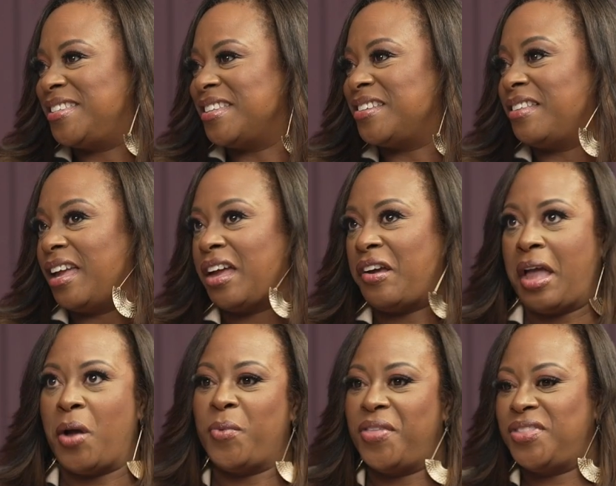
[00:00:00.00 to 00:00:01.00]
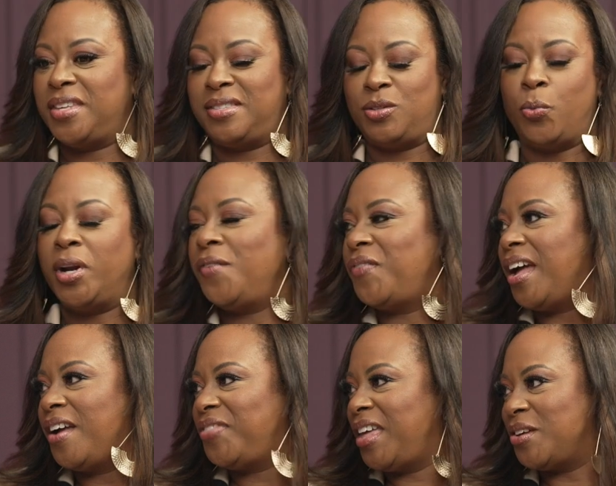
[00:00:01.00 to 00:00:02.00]
Because they're like, okay, I want the
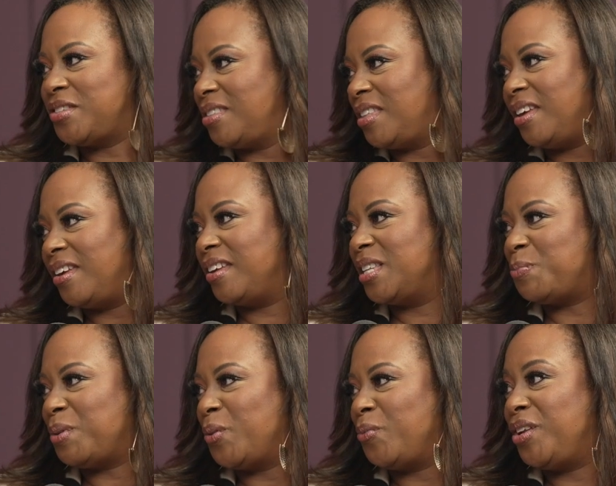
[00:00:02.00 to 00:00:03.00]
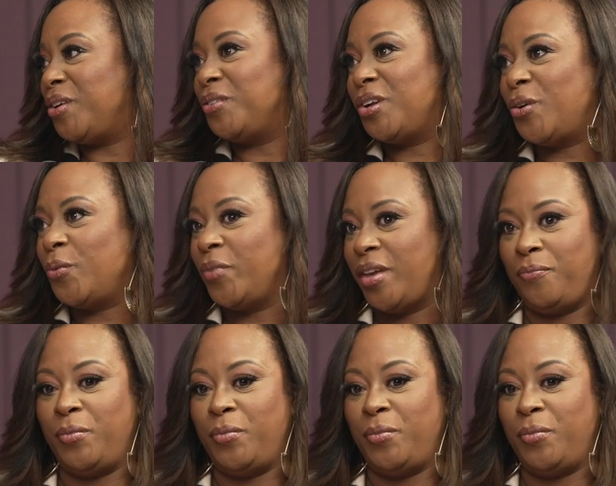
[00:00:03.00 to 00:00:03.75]
25,000 things, but we don't know.